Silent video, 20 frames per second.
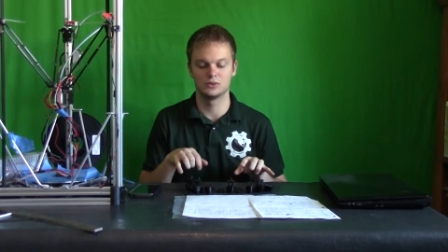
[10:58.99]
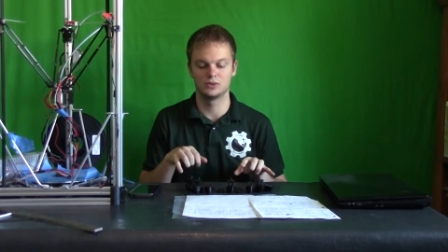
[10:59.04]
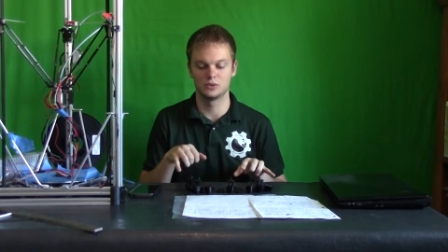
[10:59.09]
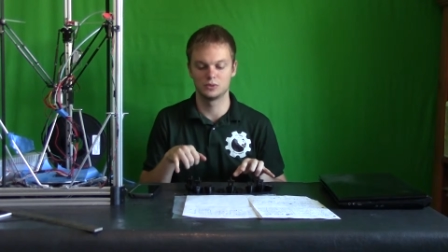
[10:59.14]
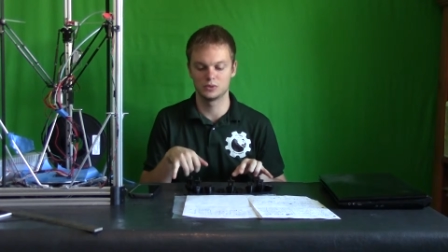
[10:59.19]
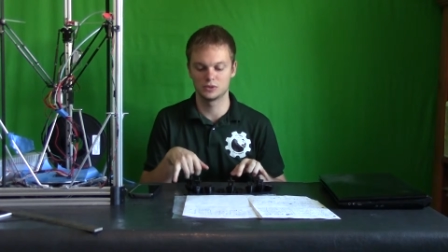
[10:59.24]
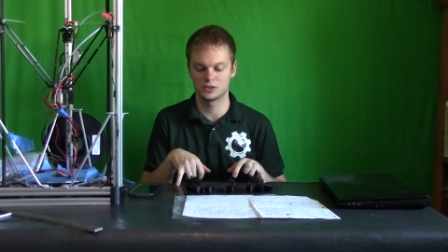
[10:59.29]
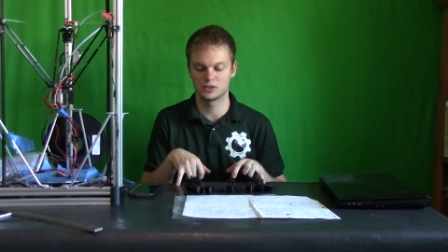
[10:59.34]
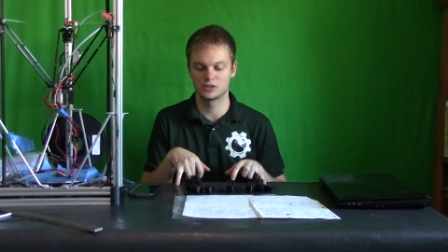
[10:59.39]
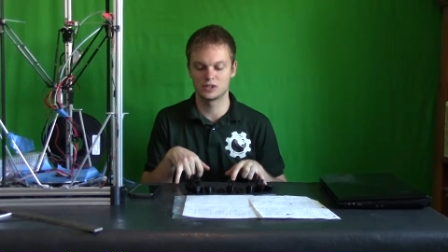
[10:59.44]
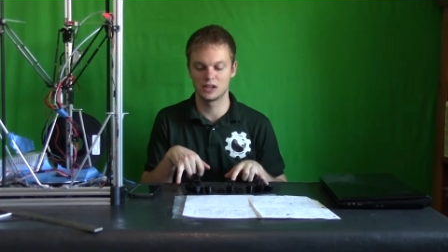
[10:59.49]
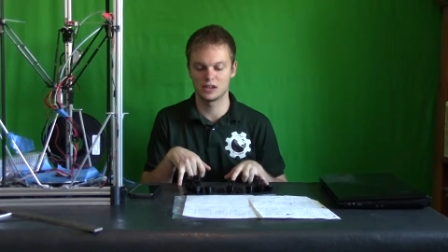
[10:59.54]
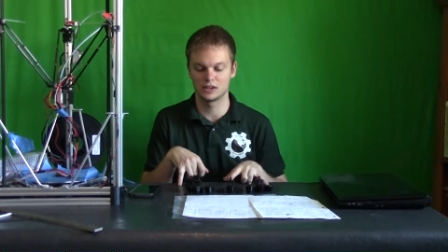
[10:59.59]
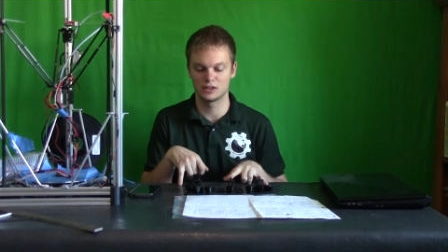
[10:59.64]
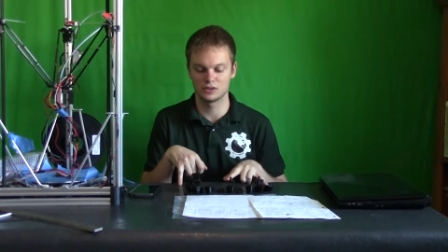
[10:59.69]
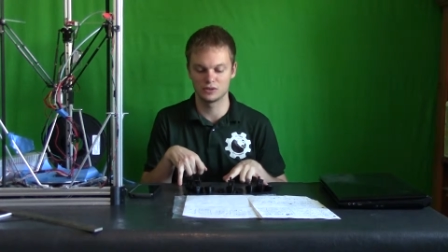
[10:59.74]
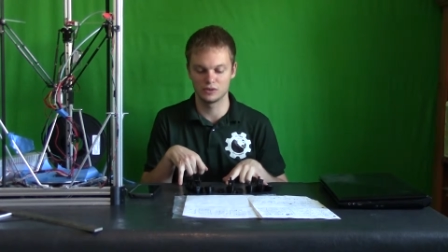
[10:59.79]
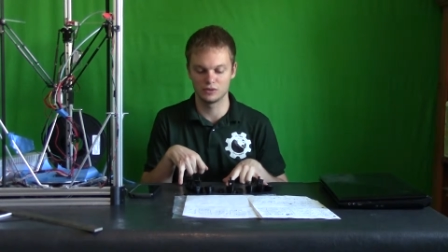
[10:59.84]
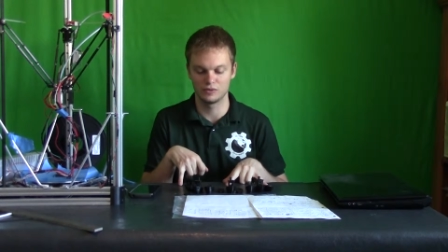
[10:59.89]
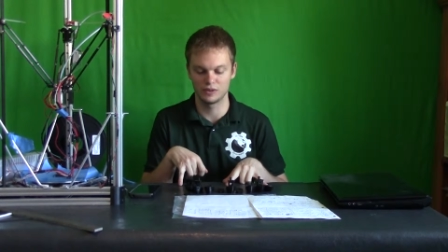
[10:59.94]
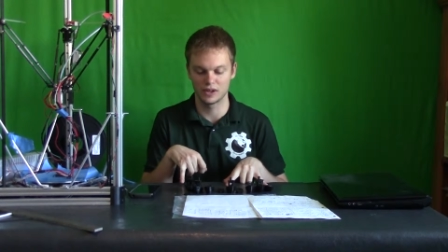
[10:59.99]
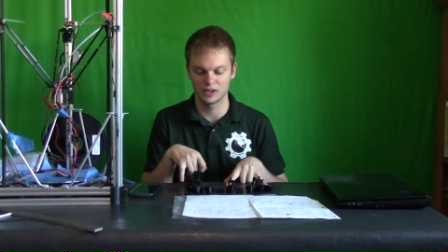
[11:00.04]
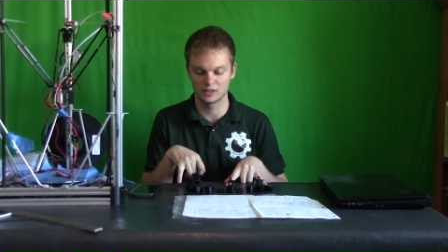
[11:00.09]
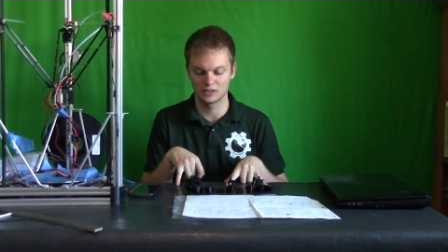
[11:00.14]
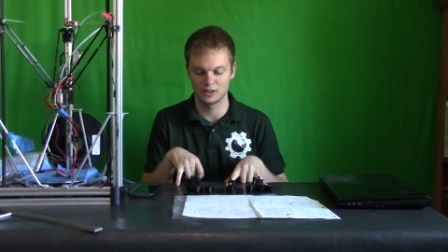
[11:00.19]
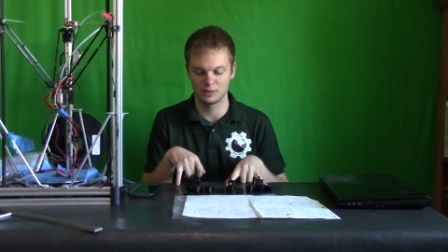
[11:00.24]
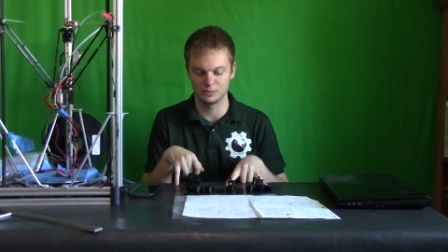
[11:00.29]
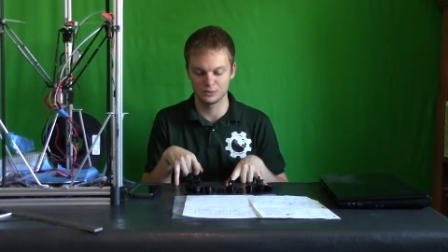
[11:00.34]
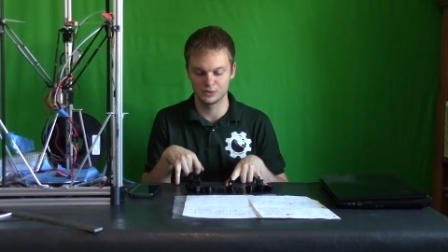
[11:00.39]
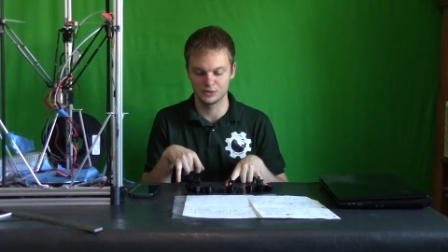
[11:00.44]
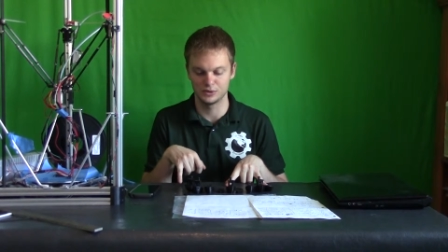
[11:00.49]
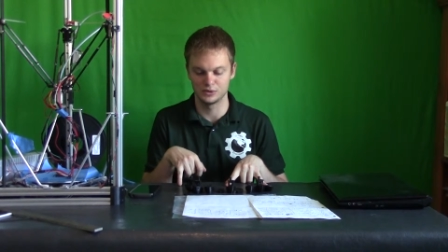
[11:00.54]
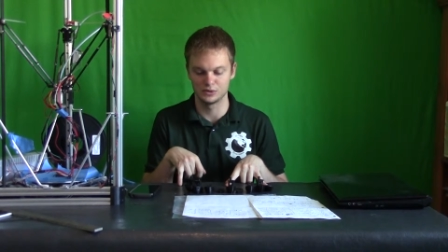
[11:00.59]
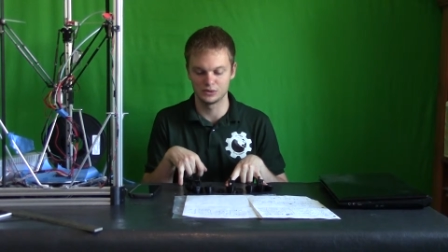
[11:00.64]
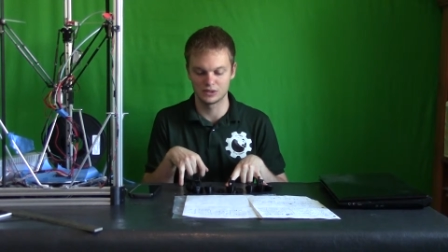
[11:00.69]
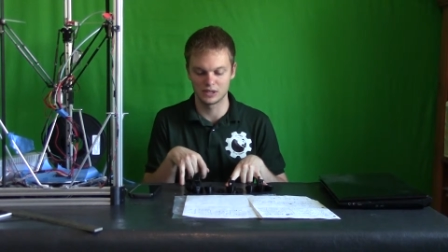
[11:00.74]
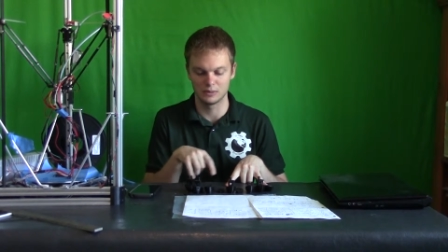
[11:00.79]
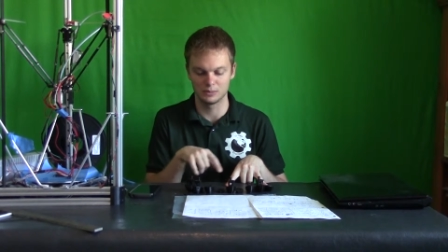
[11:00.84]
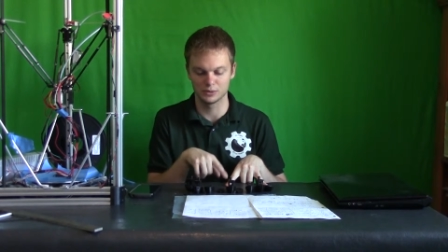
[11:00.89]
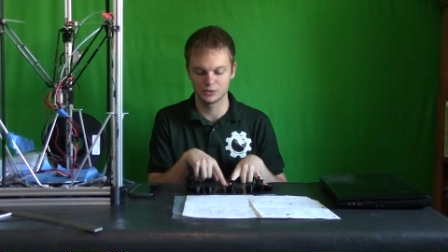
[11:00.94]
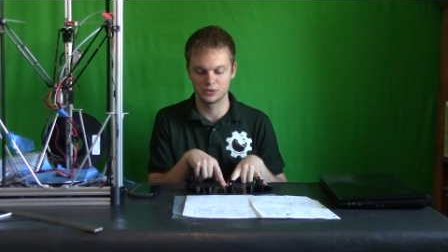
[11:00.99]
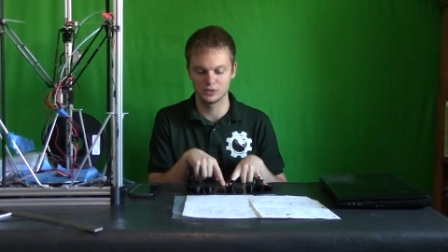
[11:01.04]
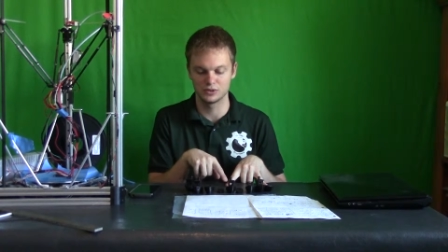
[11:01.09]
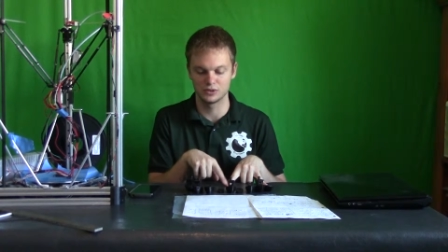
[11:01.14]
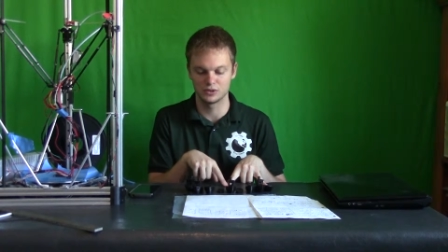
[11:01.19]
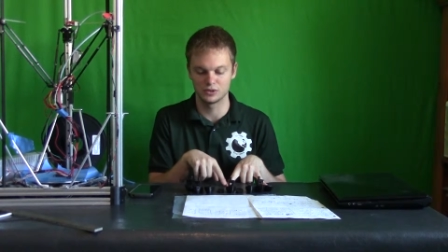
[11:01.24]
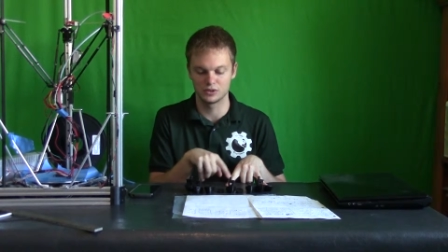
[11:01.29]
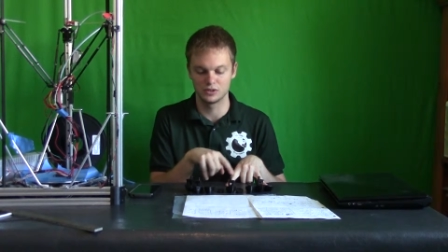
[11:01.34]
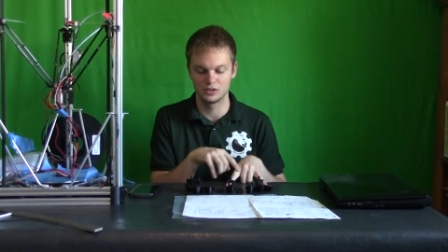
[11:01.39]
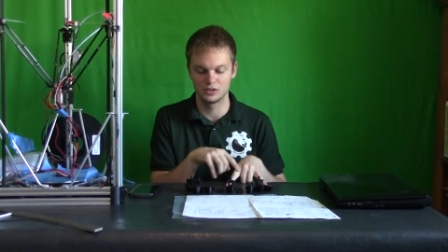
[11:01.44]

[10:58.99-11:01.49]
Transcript: So we'll just take into effect sample two. Sample two is